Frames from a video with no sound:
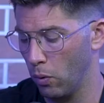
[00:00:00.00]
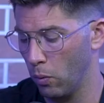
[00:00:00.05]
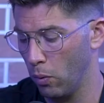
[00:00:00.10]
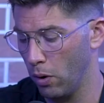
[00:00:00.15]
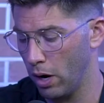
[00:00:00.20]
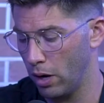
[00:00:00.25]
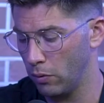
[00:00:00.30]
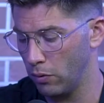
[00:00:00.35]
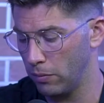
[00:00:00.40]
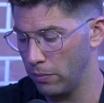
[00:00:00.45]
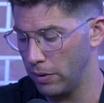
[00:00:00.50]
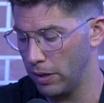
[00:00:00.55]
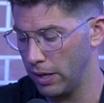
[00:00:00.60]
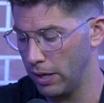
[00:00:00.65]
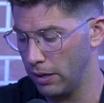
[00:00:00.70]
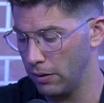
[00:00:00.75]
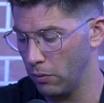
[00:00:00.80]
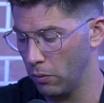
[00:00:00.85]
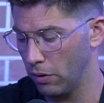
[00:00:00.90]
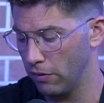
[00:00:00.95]
one would
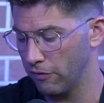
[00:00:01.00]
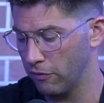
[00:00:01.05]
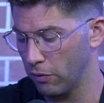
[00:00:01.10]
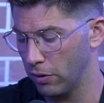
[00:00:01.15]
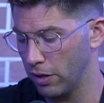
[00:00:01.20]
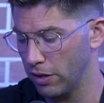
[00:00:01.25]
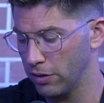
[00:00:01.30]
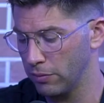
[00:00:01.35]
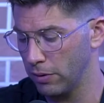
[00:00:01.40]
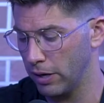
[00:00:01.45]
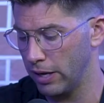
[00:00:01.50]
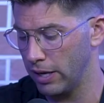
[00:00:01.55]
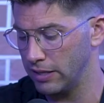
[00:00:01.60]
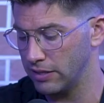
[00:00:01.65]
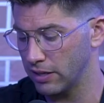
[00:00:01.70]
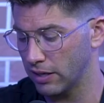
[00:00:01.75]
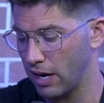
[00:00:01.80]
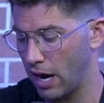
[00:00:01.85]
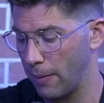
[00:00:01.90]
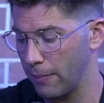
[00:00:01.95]
be 143, it's
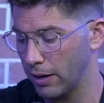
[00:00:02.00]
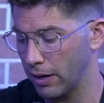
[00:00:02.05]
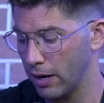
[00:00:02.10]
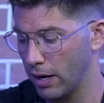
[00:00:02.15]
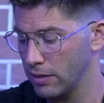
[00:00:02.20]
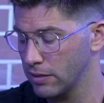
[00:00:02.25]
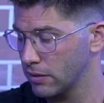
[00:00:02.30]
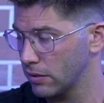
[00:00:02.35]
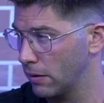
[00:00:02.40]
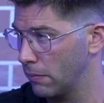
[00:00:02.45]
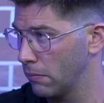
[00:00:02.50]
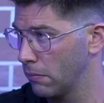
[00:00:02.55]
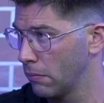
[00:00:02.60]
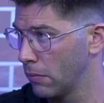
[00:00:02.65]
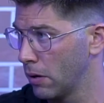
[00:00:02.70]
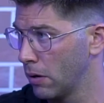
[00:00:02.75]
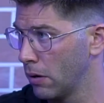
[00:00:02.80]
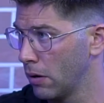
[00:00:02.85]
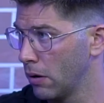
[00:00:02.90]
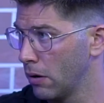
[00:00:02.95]
a common
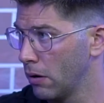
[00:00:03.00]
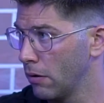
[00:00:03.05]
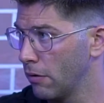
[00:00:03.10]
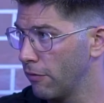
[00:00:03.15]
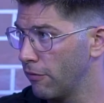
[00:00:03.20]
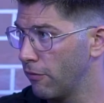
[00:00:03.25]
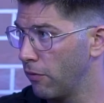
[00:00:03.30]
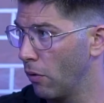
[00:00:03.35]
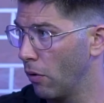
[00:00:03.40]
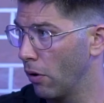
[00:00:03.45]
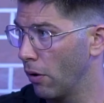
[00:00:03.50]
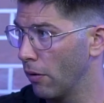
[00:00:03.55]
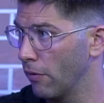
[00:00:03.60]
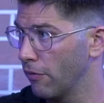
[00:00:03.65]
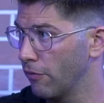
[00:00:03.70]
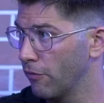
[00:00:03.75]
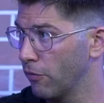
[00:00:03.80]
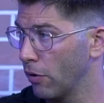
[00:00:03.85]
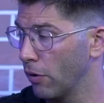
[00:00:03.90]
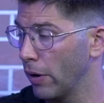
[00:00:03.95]
custom. For
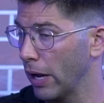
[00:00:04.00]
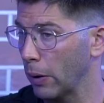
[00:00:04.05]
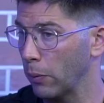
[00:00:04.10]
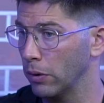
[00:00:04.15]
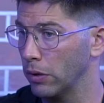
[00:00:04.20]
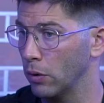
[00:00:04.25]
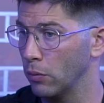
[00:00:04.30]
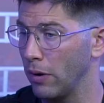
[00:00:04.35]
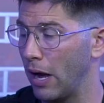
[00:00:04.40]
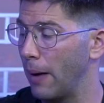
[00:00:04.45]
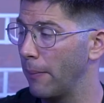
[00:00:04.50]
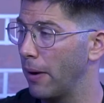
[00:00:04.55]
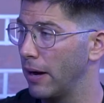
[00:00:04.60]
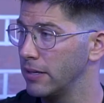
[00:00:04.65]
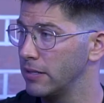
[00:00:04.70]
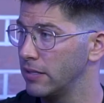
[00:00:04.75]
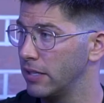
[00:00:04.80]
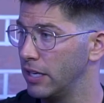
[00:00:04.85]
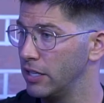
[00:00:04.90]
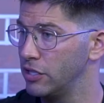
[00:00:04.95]
like when the
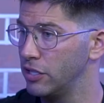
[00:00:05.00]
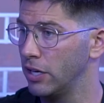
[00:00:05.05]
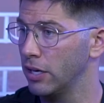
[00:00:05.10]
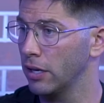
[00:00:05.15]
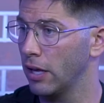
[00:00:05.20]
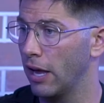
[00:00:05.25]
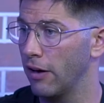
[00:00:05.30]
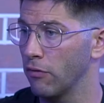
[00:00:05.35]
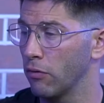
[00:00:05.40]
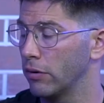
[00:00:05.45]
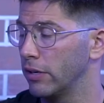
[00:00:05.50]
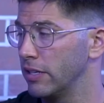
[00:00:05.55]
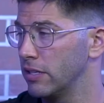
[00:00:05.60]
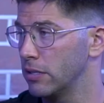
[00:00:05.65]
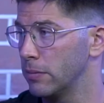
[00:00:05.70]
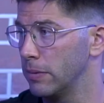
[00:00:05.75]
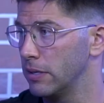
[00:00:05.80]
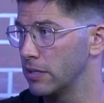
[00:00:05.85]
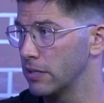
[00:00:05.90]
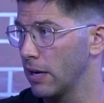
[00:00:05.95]
rabbi's teaching, everyone needs to
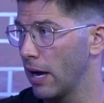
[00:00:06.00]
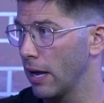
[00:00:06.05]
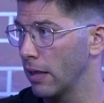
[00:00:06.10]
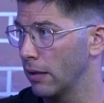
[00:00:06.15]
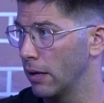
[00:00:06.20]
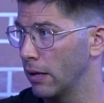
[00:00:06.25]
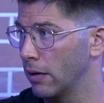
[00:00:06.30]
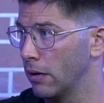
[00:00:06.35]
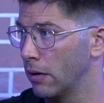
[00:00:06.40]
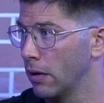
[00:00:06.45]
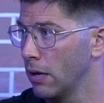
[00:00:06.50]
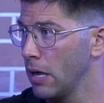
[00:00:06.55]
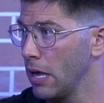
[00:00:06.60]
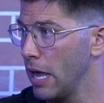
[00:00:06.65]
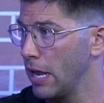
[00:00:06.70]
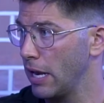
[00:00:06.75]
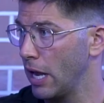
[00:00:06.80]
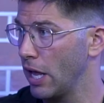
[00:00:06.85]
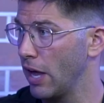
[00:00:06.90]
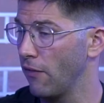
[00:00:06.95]
be silent. And
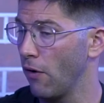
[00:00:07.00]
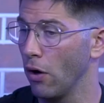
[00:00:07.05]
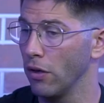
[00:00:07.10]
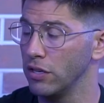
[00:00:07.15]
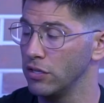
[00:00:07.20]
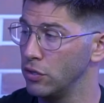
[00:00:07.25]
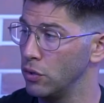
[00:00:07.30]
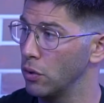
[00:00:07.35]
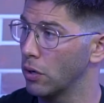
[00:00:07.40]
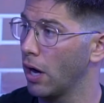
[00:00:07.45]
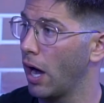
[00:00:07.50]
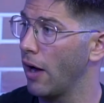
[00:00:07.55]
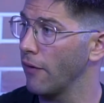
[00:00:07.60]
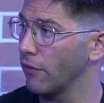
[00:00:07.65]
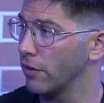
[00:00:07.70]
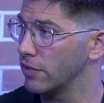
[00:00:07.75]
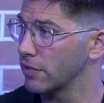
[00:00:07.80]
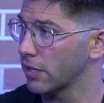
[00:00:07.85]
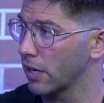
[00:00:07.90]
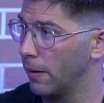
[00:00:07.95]
now you have all these new
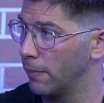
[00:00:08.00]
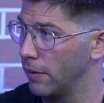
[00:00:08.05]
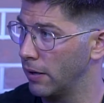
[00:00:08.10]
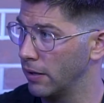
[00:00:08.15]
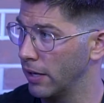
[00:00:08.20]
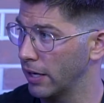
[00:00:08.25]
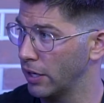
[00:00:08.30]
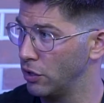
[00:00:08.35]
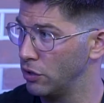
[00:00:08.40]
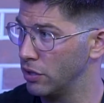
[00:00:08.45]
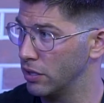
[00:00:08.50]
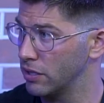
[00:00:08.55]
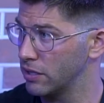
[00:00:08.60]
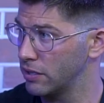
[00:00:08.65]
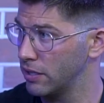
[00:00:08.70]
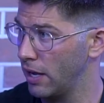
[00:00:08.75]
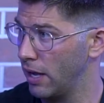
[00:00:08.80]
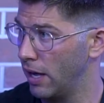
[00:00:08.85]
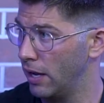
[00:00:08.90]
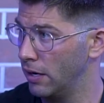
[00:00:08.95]
converts coming in, like you just
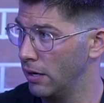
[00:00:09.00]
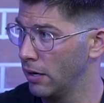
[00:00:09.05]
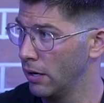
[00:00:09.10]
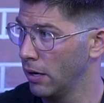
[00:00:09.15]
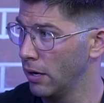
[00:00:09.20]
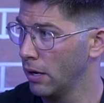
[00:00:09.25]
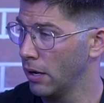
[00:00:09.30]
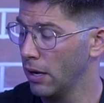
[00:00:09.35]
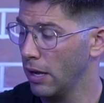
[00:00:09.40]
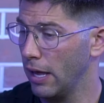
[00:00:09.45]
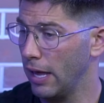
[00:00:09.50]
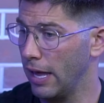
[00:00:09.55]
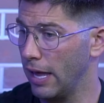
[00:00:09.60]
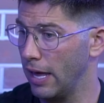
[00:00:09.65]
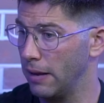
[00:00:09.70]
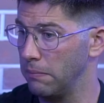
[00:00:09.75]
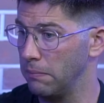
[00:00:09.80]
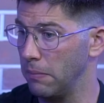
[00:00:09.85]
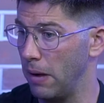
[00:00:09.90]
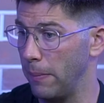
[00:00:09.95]
said,
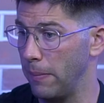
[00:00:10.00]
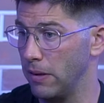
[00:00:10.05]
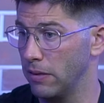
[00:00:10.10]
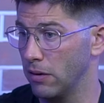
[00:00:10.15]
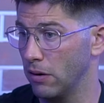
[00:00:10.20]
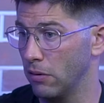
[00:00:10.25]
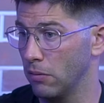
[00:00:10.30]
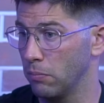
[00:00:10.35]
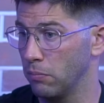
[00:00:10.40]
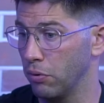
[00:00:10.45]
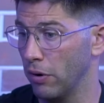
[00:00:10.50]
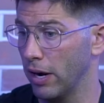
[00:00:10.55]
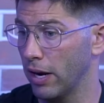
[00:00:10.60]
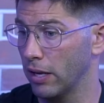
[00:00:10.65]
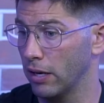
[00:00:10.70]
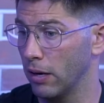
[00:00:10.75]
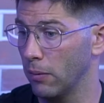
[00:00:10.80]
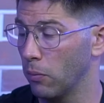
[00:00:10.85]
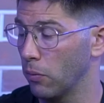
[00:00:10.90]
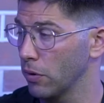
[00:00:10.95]
and maybe they're
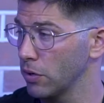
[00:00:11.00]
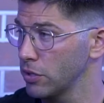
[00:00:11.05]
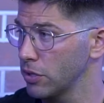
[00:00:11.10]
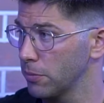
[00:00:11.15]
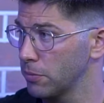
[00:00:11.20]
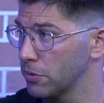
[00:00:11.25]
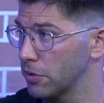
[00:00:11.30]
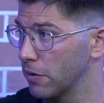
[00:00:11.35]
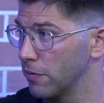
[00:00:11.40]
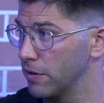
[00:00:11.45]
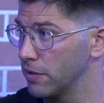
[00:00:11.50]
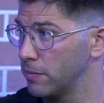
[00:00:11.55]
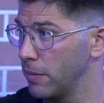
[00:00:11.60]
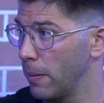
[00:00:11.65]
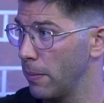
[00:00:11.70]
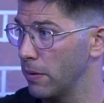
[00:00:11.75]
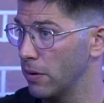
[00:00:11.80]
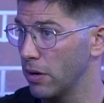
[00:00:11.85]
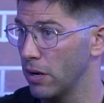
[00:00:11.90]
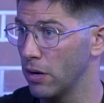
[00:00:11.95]
breaking up worship service.
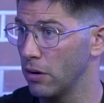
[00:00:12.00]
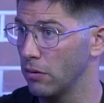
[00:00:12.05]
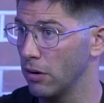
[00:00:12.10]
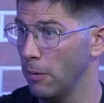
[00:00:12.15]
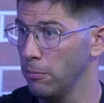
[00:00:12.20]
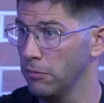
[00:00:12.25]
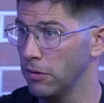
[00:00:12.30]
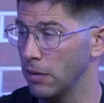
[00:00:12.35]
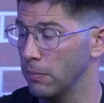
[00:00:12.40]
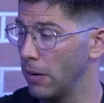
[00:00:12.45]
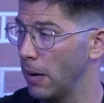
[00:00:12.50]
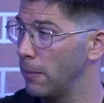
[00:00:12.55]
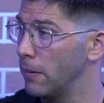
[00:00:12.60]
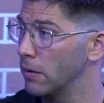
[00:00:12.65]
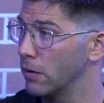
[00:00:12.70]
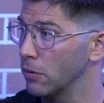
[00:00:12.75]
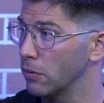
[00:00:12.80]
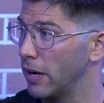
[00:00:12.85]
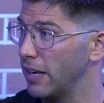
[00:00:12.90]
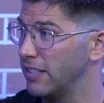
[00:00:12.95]
Maybe they're interrupting. Maybe
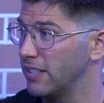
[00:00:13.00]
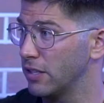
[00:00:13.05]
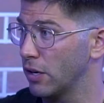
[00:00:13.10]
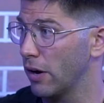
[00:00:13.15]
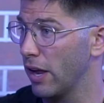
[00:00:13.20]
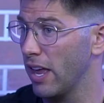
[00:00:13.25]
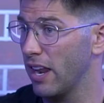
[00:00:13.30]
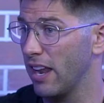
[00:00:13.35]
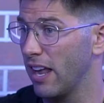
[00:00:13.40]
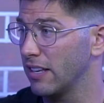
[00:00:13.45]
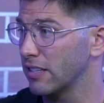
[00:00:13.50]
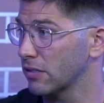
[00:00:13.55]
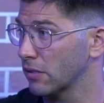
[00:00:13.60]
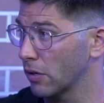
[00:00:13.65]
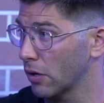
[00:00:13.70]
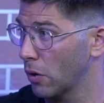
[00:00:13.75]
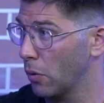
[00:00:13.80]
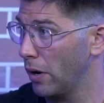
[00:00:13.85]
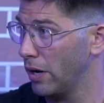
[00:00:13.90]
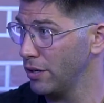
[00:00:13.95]
they're raising their hand, asking a
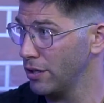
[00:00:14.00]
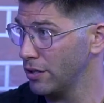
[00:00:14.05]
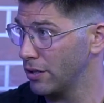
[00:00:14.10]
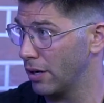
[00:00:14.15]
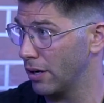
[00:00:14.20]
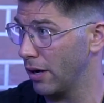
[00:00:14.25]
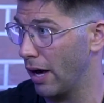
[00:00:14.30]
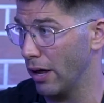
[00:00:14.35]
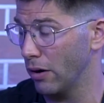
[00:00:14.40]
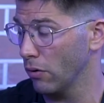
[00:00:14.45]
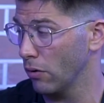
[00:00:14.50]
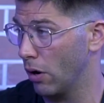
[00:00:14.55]
question. I